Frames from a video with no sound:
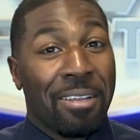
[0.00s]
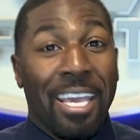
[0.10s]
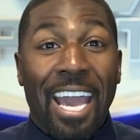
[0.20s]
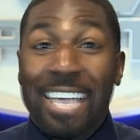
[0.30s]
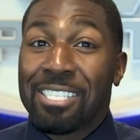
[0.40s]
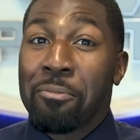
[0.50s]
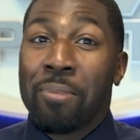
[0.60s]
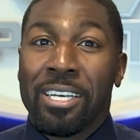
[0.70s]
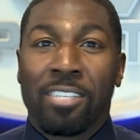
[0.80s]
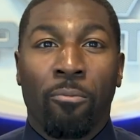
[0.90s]
He has the
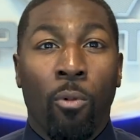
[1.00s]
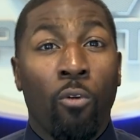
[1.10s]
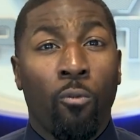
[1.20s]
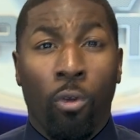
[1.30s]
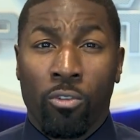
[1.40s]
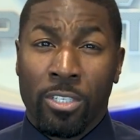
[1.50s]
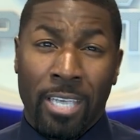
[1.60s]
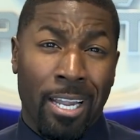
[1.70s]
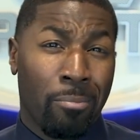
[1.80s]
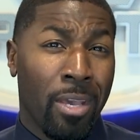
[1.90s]
best of both worlds. You just
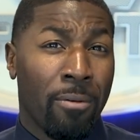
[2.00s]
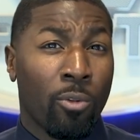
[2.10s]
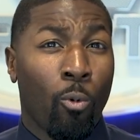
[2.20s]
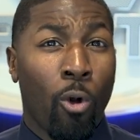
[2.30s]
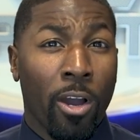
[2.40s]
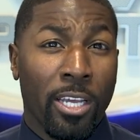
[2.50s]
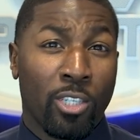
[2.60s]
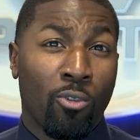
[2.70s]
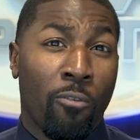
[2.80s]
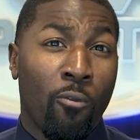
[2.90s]
gotta be able to walk
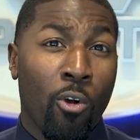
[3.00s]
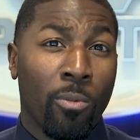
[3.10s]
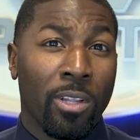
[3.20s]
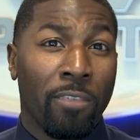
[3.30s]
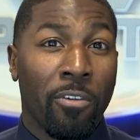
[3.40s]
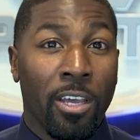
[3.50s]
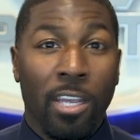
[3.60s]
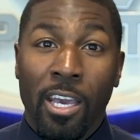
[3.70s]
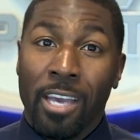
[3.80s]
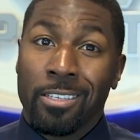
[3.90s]
into a formal event
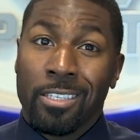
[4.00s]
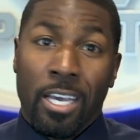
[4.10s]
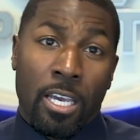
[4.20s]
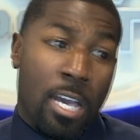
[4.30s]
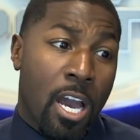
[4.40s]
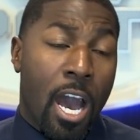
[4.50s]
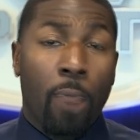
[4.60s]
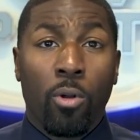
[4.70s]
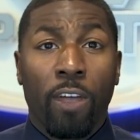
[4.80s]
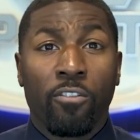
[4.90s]
and say,
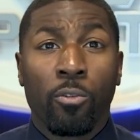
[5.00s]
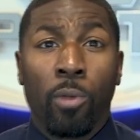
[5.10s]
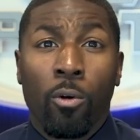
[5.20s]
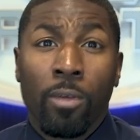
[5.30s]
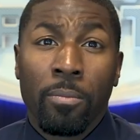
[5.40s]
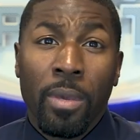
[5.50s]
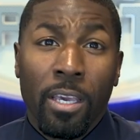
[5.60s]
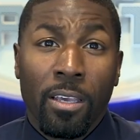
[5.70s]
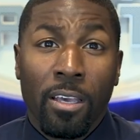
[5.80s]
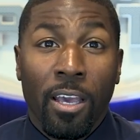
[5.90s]
I'm comfortable in
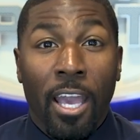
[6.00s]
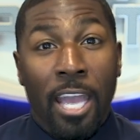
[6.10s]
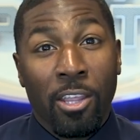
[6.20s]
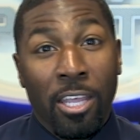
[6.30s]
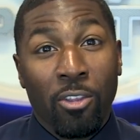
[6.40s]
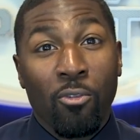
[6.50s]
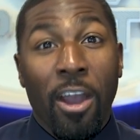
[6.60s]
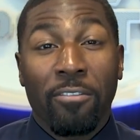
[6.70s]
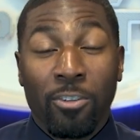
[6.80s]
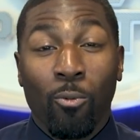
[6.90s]
me. And then you
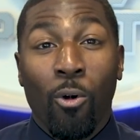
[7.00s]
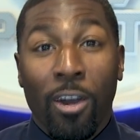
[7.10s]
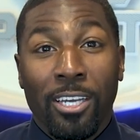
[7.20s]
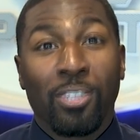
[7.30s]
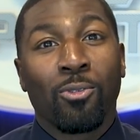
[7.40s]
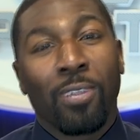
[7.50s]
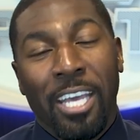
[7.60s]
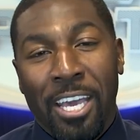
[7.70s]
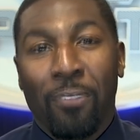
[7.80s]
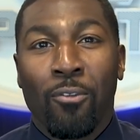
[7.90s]
have to walk into an
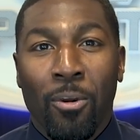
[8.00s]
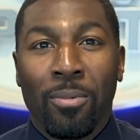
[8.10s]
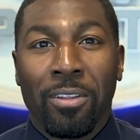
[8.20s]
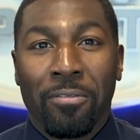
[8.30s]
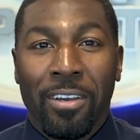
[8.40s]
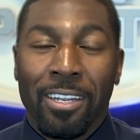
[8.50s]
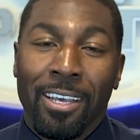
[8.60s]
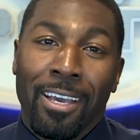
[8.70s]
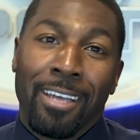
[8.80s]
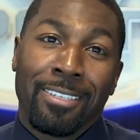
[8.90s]
informal event
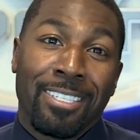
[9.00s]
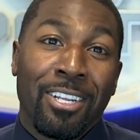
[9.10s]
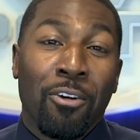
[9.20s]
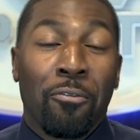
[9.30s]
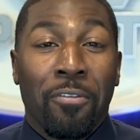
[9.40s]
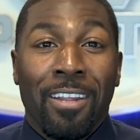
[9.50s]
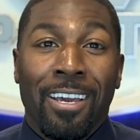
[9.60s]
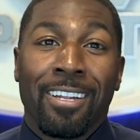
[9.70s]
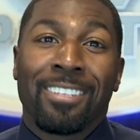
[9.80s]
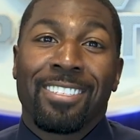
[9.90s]
and still fit
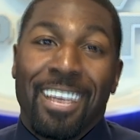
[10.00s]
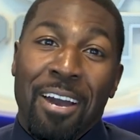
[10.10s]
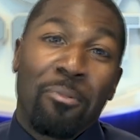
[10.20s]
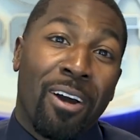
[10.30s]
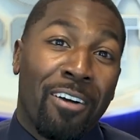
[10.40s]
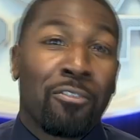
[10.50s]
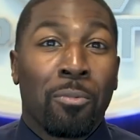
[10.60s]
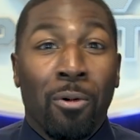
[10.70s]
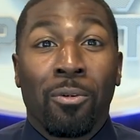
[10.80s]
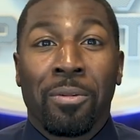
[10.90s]
in and say, I'm
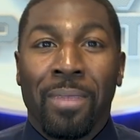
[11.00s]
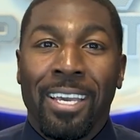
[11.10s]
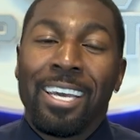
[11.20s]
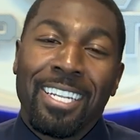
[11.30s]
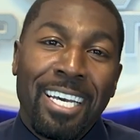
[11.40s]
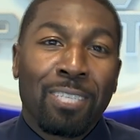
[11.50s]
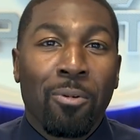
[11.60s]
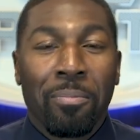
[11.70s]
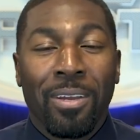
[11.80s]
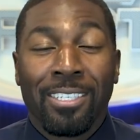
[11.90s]
comfortable with me. That's
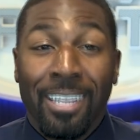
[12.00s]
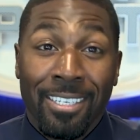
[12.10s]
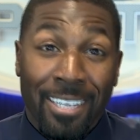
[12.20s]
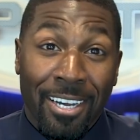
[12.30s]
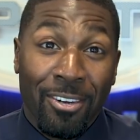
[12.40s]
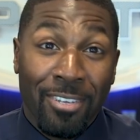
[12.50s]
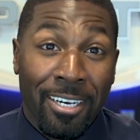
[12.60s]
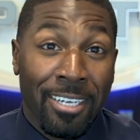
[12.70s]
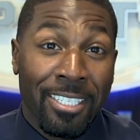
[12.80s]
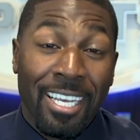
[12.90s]
what PJ Tucker
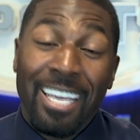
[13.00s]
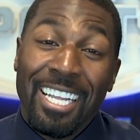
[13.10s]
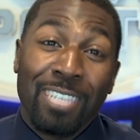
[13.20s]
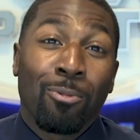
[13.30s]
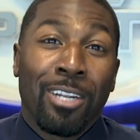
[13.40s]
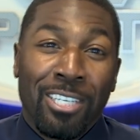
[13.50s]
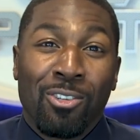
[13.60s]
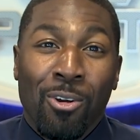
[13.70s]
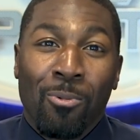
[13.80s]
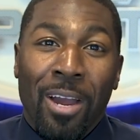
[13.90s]
does. That's what he's
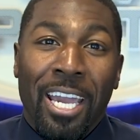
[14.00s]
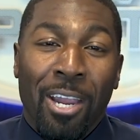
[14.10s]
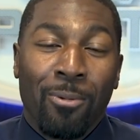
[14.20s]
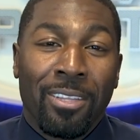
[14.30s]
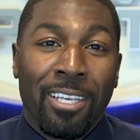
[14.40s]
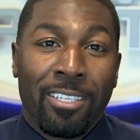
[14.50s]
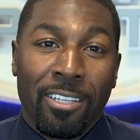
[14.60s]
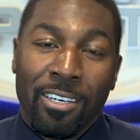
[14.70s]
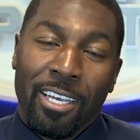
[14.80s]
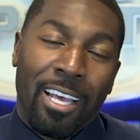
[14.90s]
doing right here with this look.